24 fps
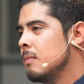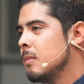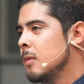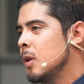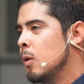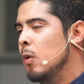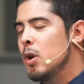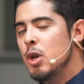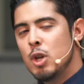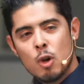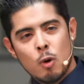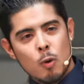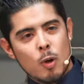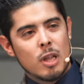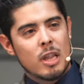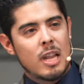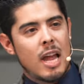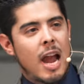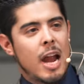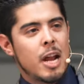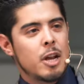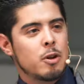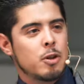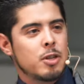when you
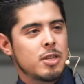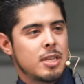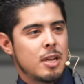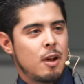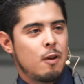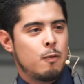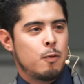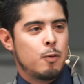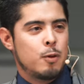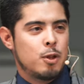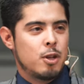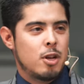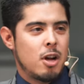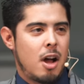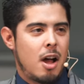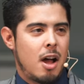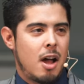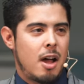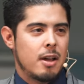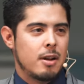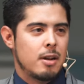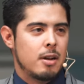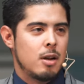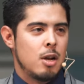align yourself with
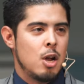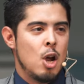God,